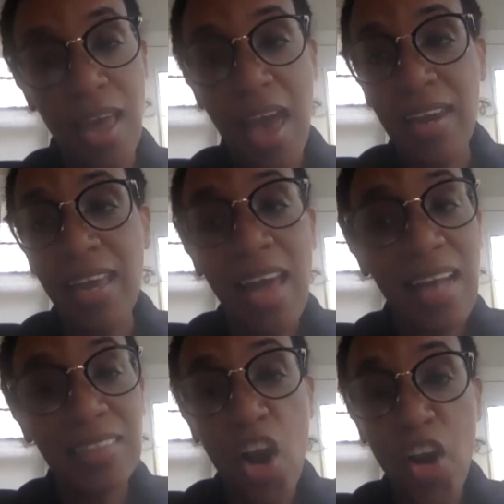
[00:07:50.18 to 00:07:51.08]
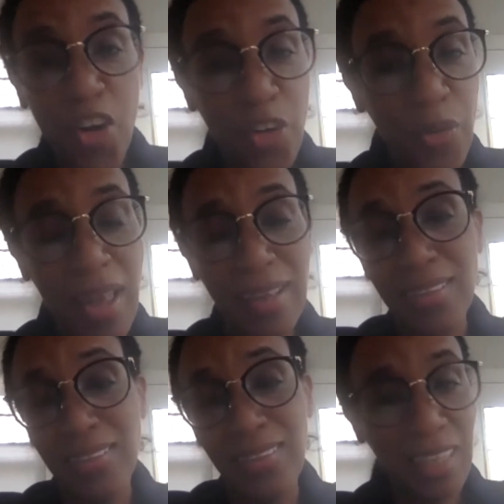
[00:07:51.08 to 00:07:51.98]
And it has hurt and
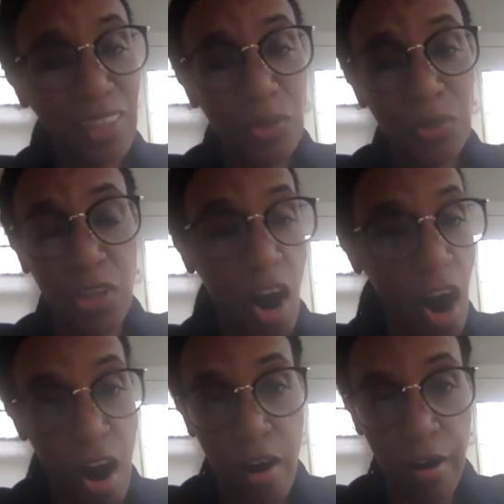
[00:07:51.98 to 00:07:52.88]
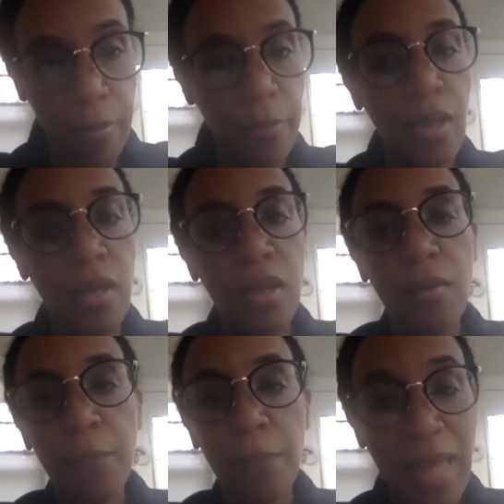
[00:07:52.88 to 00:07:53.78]
continued to harm
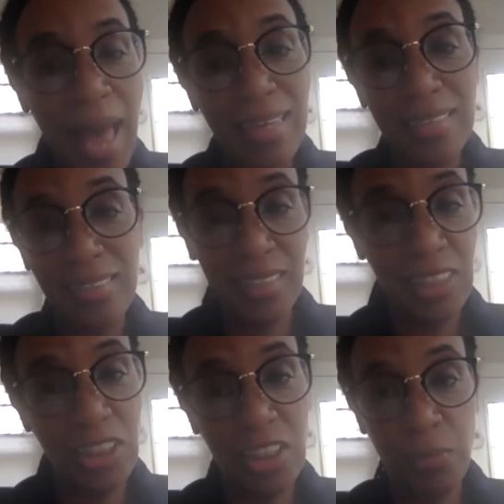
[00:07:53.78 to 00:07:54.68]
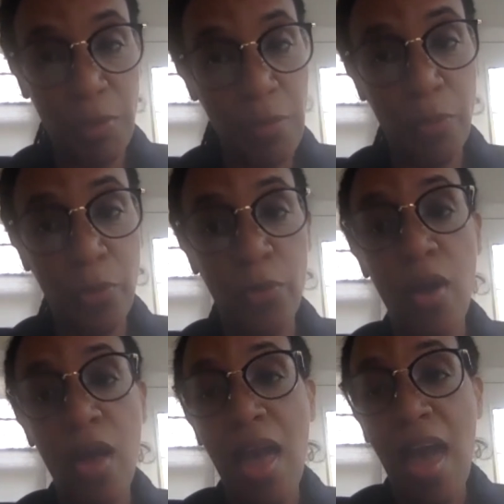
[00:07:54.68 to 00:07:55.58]
Black, Indigenous people,
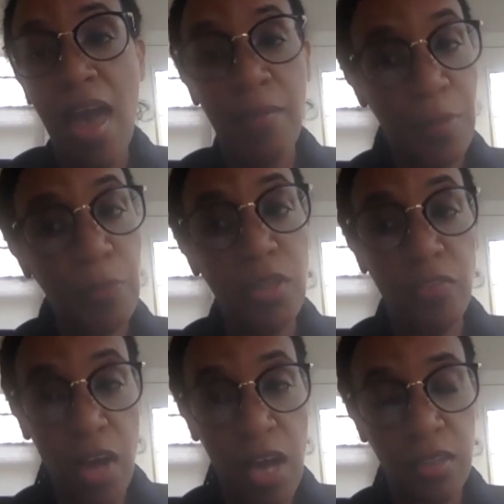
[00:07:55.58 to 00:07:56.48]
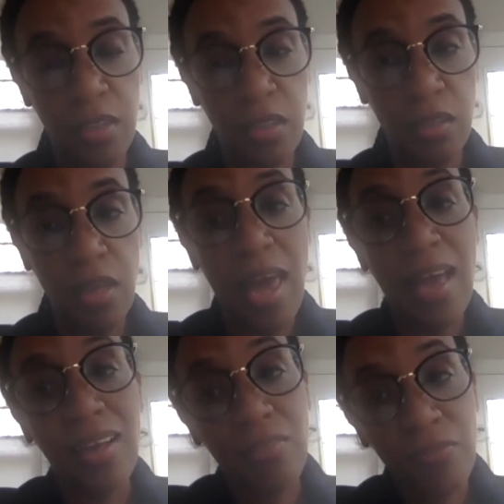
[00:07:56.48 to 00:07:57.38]
and people of color.
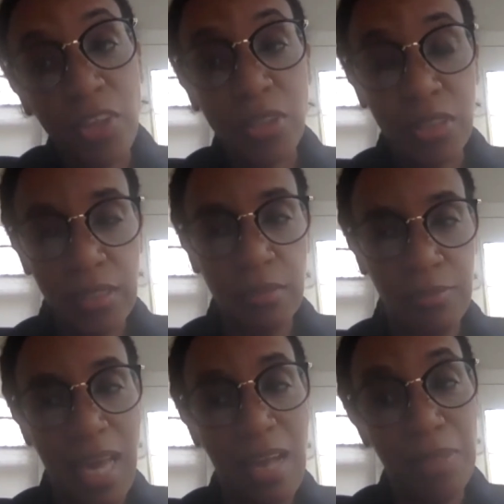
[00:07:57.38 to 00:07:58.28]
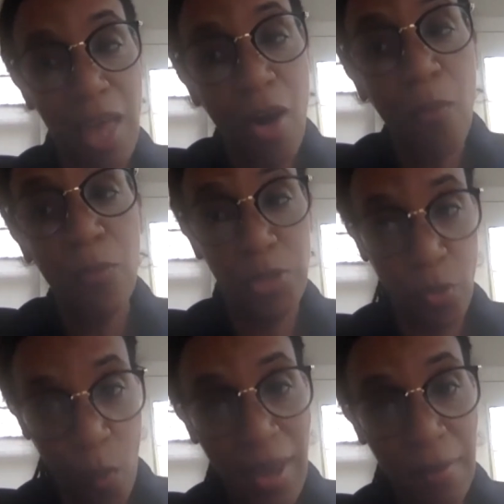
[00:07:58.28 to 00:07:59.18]
And conversely, sometimes helped
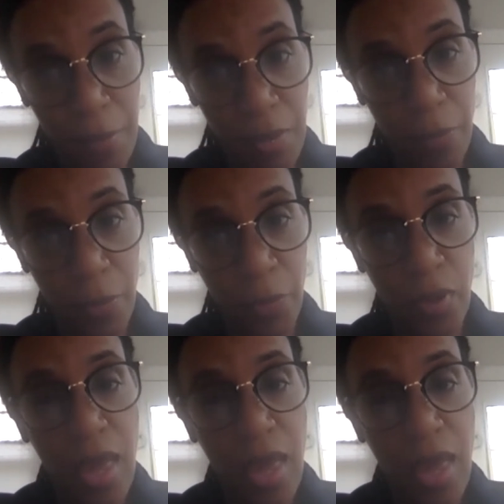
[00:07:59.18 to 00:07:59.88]
white people